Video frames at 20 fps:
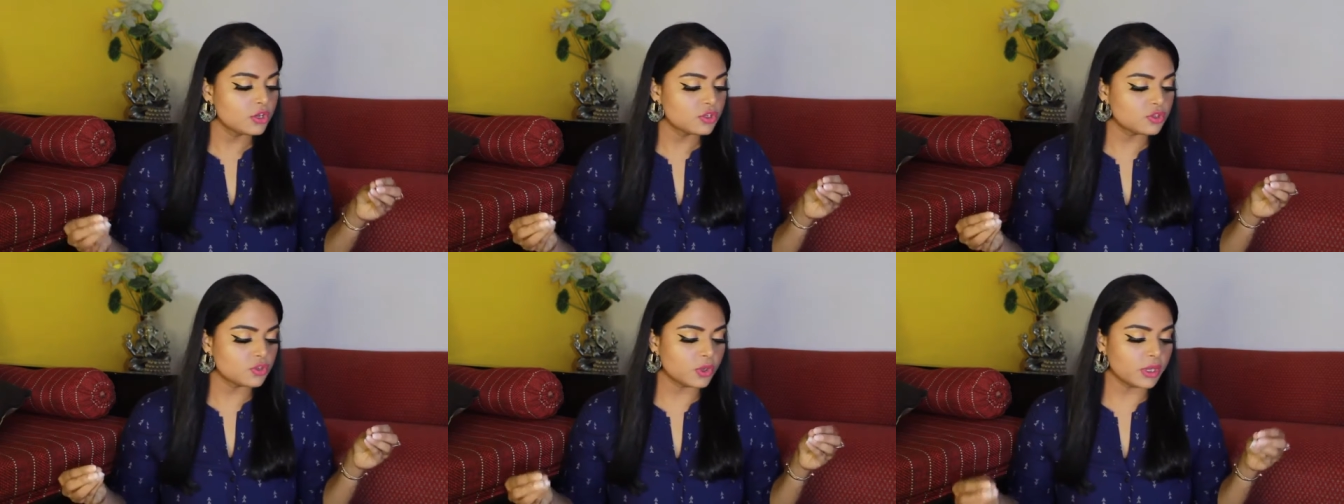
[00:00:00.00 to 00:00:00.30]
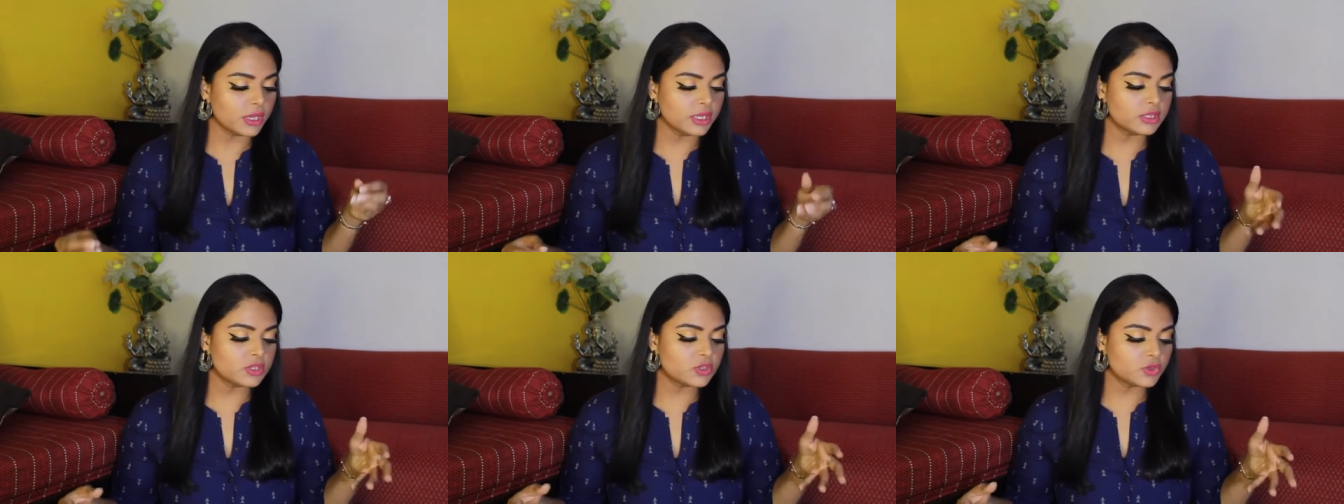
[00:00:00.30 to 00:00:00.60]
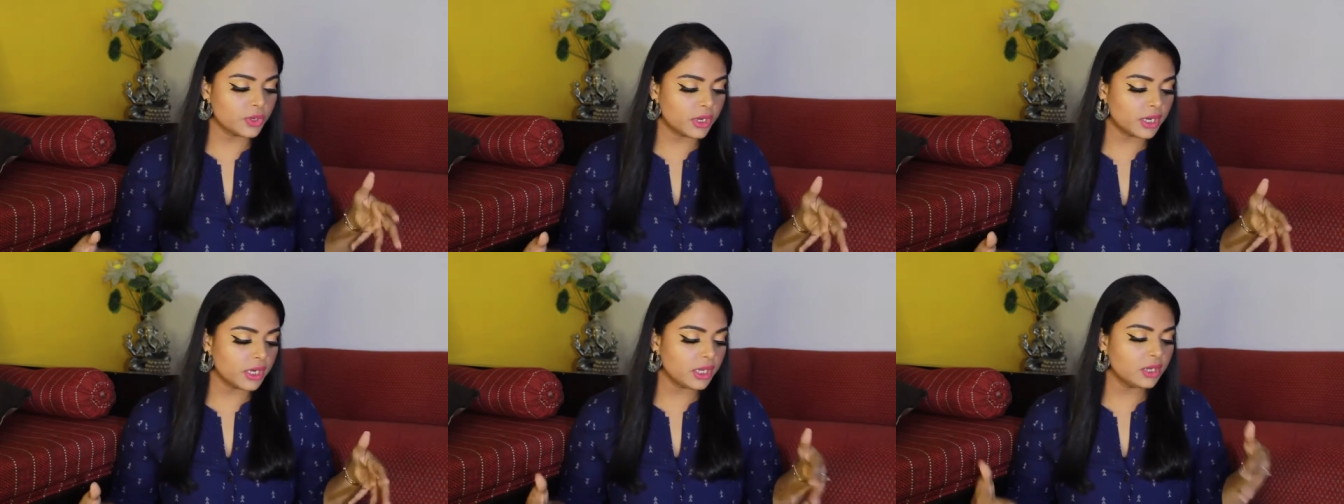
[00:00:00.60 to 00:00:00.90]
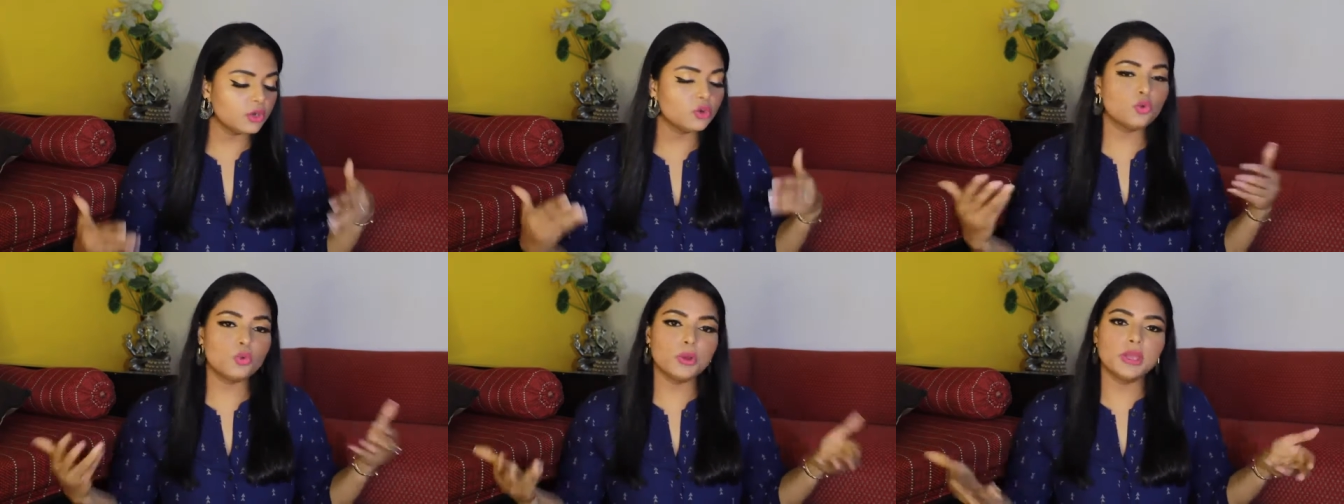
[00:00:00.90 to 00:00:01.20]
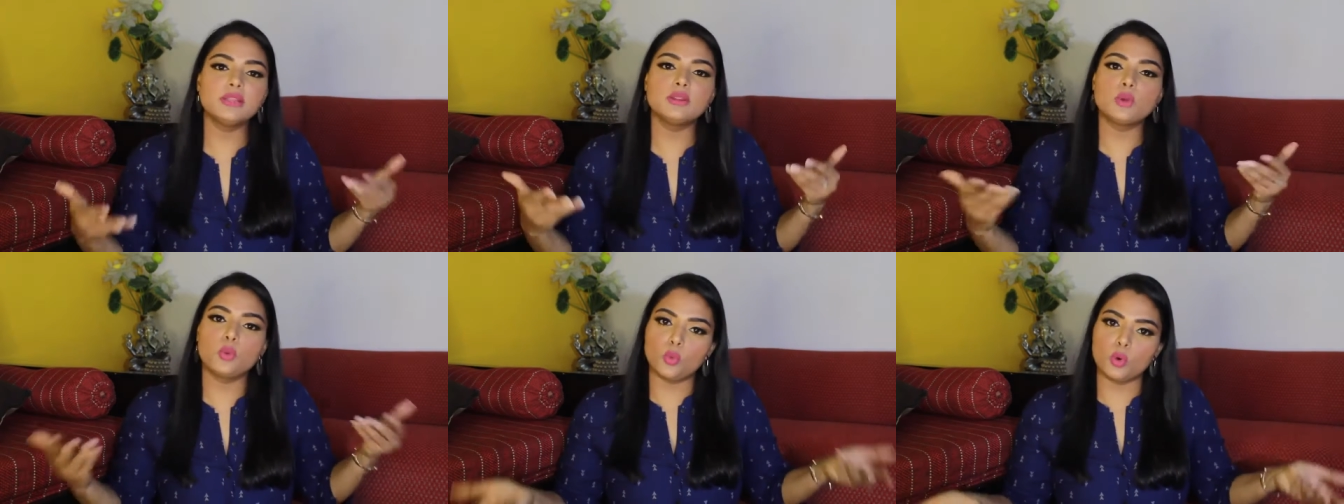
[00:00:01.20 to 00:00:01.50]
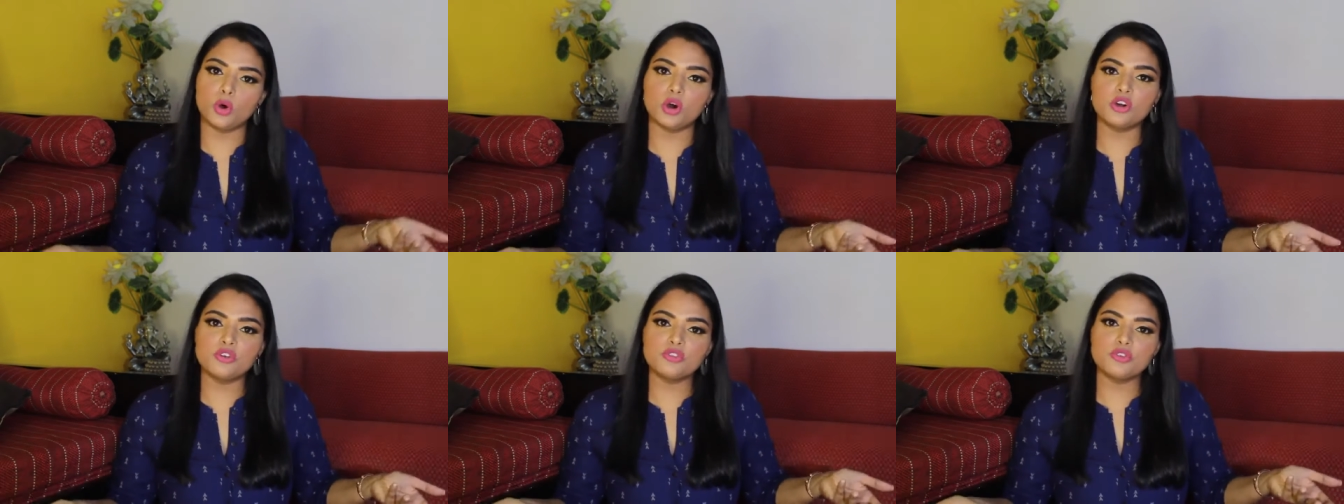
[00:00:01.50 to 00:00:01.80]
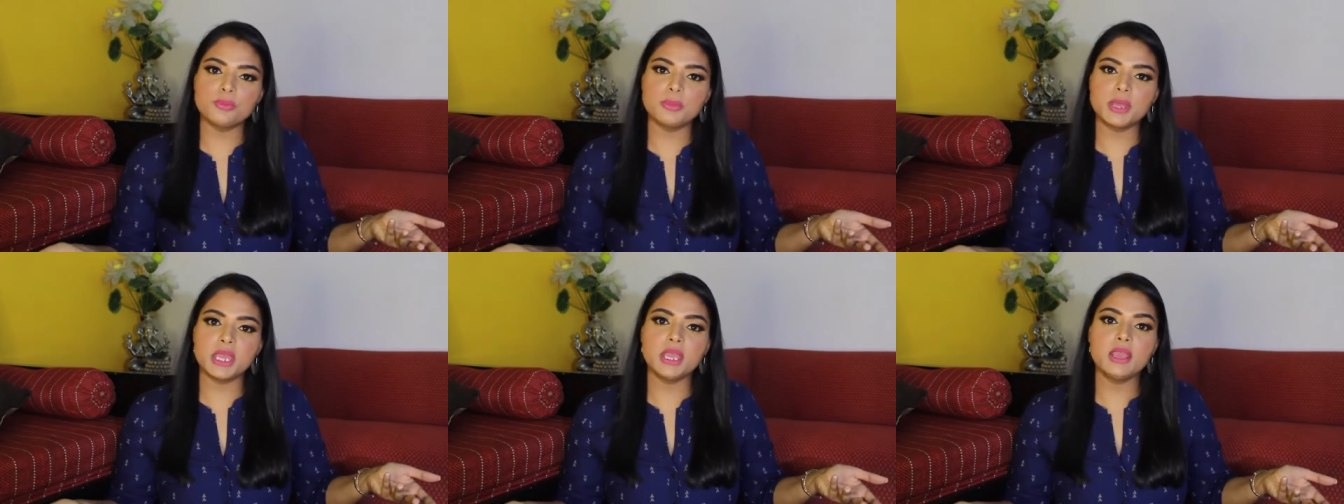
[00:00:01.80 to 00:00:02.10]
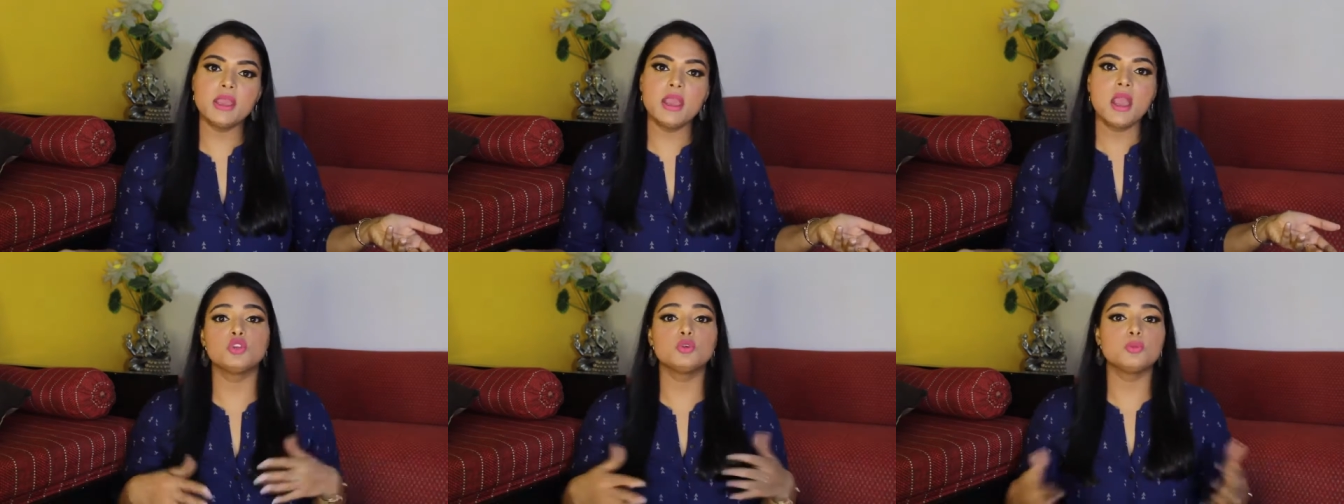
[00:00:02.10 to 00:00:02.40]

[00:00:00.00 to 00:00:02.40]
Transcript: So it's really doing the work for me.